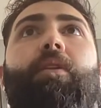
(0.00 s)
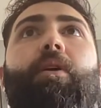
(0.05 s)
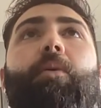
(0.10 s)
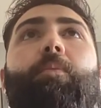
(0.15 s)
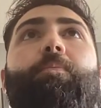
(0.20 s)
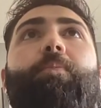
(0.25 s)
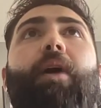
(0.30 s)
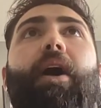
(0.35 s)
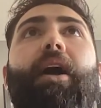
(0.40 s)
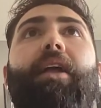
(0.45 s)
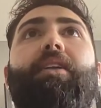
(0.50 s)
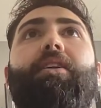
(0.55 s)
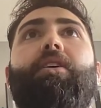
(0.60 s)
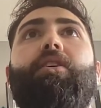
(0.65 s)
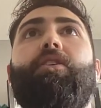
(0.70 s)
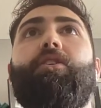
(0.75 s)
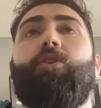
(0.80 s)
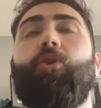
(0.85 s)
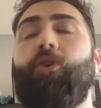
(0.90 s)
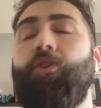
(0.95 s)
But
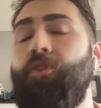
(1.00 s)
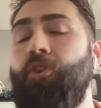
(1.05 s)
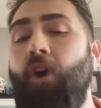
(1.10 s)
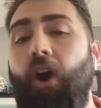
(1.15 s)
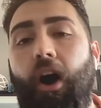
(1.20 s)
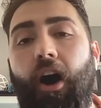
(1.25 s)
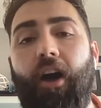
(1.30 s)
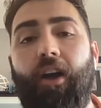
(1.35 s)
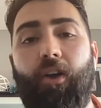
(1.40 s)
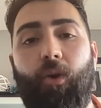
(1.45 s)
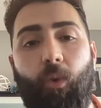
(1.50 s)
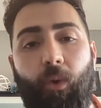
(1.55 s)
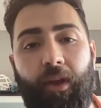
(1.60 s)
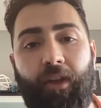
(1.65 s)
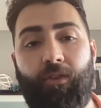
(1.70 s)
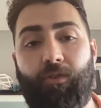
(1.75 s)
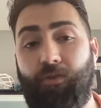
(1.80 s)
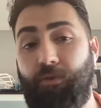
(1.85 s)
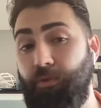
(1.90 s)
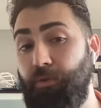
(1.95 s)
you're not
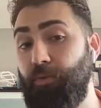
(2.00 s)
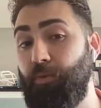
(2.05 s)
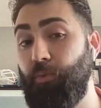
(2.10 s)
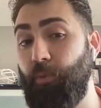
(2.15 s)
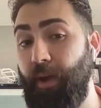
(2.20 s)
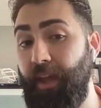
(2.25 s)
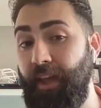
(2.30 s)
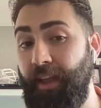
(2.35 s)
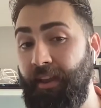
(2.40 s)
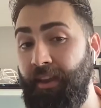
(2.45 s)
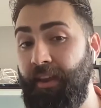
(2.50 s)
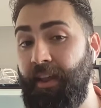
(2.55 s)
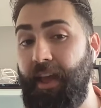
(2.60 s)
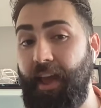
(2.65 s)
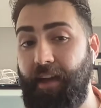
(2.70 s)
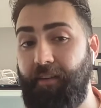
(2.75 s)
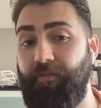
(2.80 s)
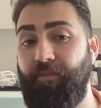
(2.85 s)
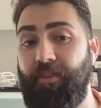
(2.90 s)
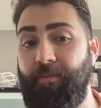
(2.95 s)
going to win
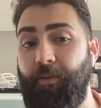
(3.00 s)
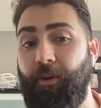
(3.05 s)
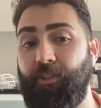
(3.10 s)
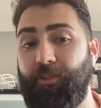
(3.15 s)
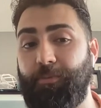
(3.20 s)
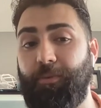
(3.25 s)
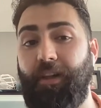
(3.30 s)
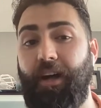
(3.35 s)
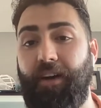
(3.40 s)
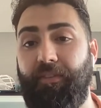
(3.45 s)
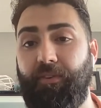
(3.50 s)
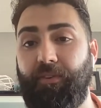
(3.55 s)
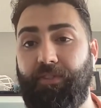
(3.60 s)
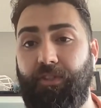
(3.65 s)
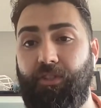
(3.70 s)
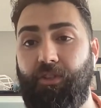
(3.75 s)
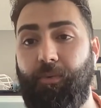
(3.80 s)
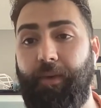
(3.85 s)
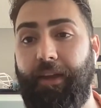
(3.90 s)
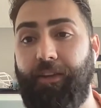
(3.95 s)
every multiple offer
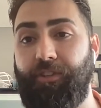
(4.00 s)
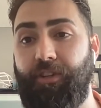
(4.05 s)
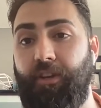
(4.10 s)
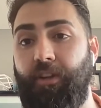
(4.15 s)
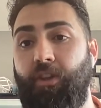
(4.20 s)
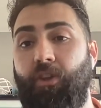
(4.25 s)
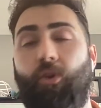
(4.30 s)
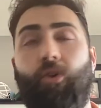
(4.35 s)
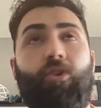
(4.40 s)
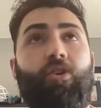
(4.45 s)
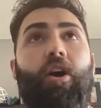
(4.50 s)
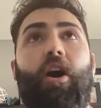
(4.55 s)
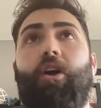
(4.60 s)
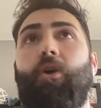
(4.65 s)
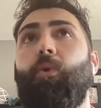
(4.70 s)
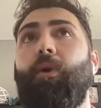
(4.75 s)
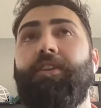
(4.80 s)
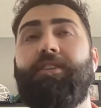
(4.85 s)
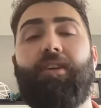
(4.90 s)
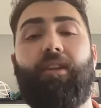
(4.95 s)
situation. You're not
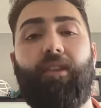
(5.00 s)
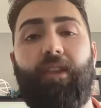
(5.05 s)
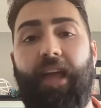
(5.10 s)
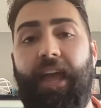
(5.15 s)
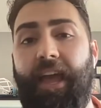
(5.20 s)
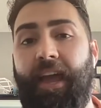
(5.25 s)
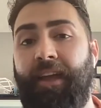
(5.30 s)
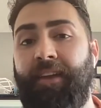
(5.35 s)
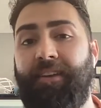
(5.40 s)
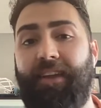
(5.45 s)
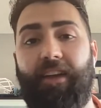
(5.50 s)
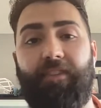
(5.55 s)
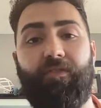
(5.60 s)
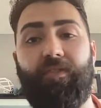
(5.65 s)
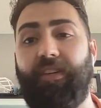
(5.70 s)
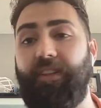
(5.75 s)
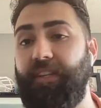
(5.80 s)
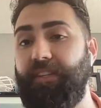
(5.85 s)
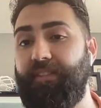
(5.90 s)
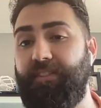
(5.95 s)
going to land
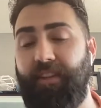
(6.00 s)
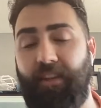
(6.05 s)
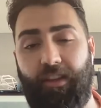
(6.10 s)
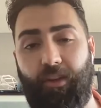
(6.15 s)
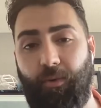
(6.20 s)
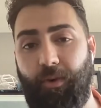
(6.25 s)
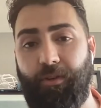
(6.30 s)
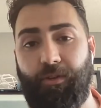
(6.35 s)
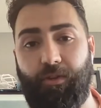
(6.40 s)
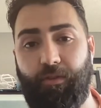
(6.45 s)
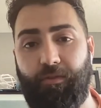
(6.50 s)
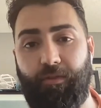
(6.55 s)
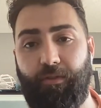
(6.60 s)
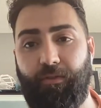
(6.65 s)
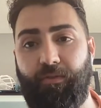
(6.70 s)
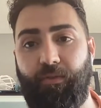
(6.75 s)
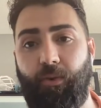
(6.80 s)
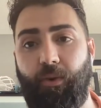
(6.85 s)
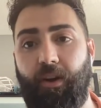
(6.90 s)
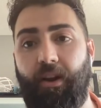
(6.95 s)
every listing you interview
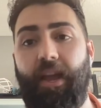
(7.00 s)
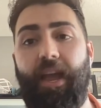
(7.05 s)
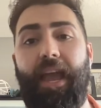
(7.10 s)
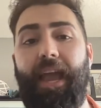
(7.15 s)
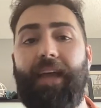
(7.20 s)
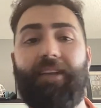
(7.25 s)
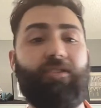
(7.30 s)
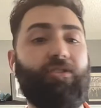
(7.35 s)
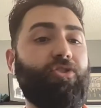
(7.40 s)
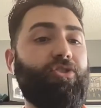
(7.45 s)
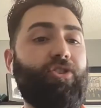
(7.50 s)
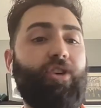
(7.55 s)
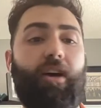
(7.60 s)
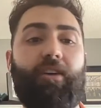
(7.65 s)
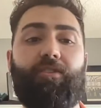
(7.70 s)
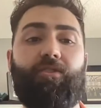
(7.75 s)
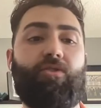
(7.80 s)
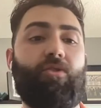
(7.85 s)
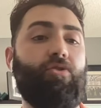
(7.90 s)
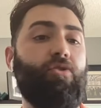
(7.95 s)
for. It's
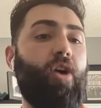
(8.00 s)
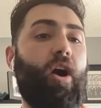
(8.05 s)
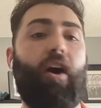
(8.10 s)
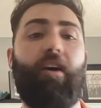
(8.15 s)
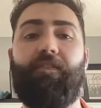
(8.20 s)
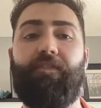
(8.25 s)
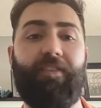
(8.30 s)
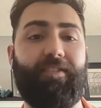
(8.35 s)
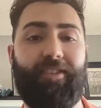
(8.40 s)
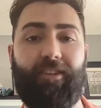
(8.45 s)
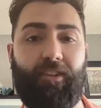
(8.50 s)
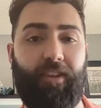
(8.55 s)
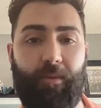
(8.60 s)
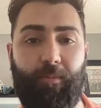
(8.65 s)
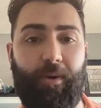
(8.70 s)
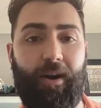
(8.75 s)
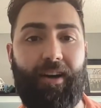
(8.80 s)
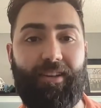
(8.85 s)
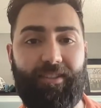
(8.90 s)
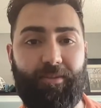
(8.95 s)
just not physically
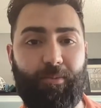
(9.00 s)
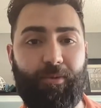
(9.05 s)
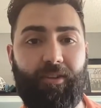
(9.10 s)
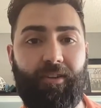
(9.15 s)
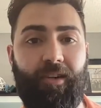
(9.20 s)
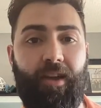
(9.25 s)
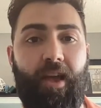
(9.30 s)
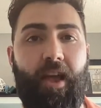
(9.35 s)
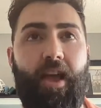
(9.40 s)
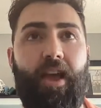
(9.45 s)
possible.